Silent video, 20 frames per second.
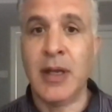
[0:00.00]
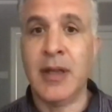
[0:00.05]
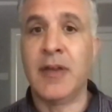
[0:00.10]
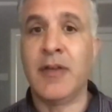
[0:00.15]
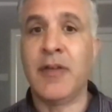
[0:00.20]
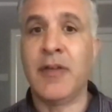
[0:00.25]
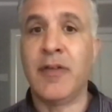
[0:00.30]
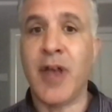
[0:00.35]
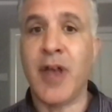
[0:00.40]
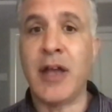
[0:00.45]

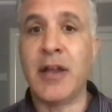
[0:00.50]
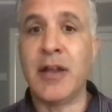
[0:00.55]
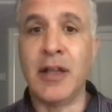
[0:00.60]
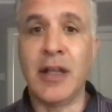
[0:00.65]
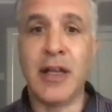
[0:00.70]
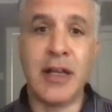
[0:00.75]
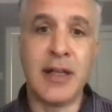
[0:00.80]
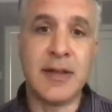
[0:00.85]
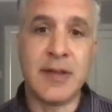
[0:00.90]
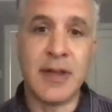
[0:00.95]

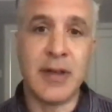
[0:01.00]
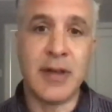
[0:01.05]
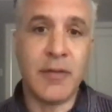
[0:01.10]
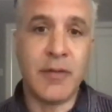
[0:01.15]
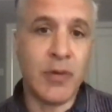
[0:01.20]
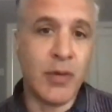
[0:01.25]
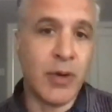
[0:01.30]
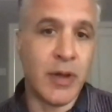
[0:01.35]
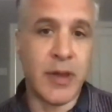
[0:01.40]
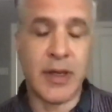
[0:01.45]
Suddenly, instead of
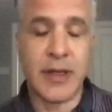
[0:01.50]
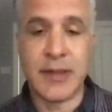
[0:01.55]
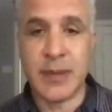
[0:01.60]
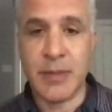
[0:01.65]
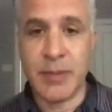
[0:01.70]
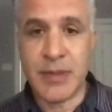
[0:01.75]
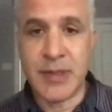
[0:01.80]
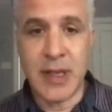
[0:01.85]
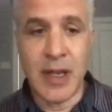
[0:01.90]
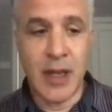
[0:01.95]
doing things
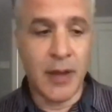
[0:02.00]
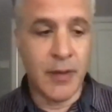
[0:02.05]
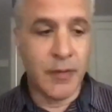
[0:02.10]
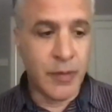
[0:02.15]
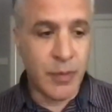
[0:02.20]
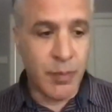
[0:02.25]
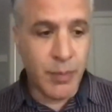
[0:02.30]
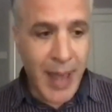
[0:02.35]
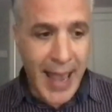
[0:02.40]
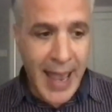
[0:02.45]
themselves
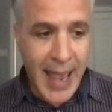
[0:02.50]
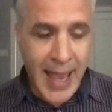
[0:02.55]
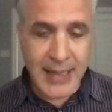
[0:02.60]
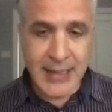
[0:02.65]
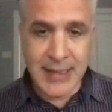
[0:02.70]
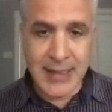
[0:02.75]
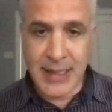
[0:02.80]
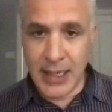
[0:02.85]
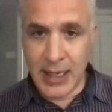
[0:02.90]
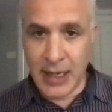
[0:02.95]
and
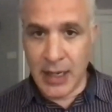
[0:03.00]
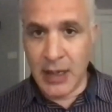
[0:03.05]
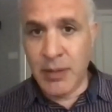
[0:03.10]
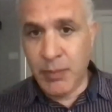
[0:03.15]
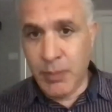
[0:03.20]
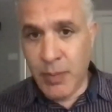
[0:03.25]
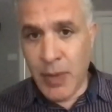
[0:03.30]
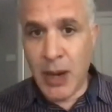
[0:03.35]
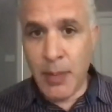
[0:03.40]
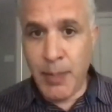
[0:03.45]
patenting it,
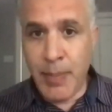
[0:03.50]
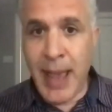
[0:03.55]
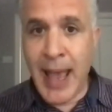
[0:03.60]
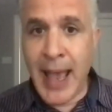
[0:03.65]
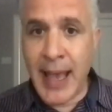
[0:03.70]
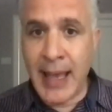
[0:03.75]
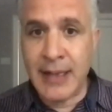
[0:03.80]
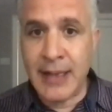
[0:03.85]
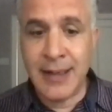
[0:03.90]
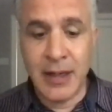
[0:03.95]
and a
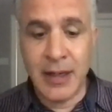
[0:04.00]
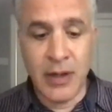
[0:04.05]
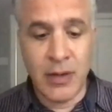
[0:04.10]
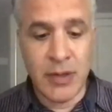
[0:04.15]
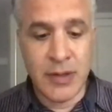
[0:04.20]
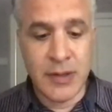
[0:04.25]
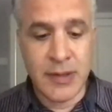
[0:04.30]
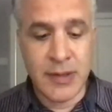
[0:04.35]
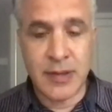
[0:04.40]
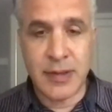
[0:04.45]
patent here
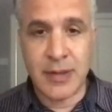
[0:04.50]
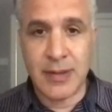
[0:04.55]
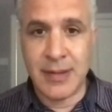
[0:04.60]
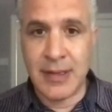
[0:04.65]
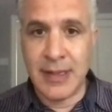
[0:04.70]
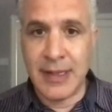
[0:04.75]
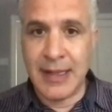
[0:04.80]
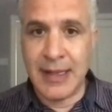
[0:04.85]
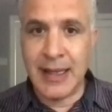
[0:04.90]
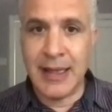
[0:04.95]
is
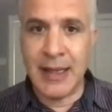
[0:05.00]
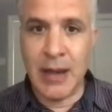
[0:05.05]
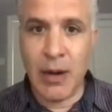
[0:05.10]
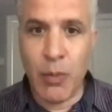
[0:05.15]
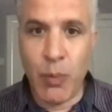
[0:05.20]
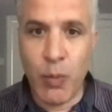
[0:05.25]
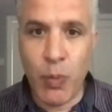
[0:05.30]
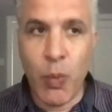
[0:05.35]
a